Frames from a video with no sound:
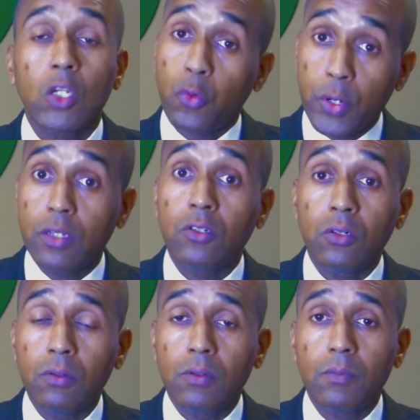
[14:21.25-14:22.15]

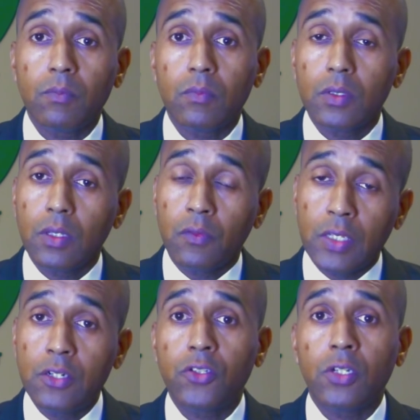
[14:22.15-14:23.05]
critical of
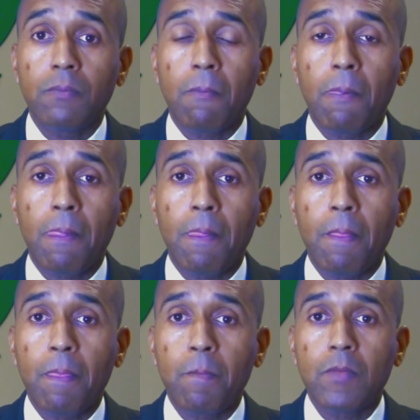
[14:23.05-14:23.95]
leadership,
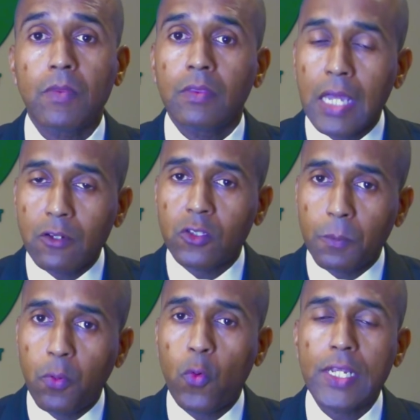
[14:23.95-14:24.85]
not
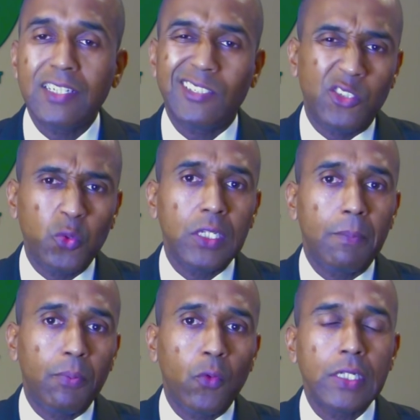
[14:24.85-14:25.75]
supporting duly
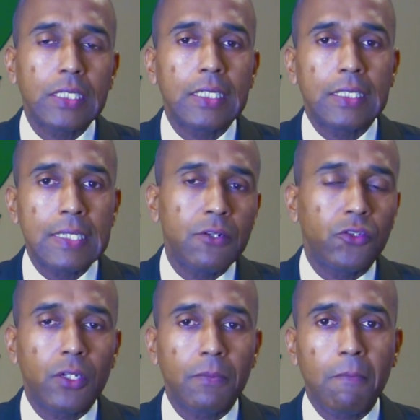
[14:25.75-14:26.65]
appointed
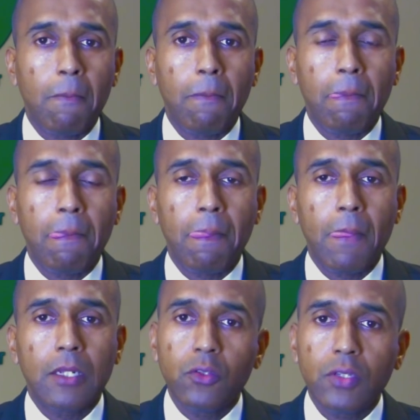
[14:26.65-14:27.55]
leadership?
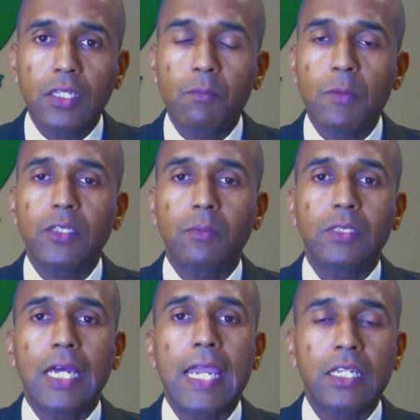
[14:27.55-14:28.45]
Do you think there may be some
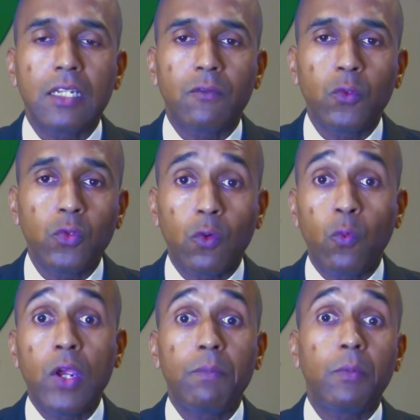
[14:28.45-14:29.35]
tightening of rules
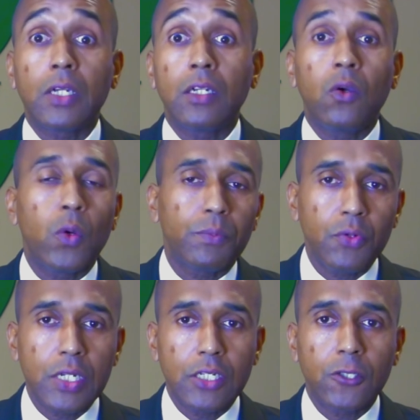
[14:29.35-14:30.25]
of where people can go and
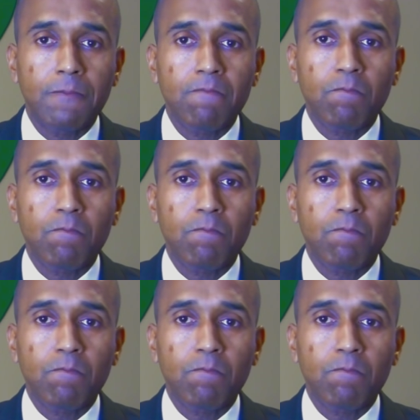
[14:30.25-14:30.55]
preach?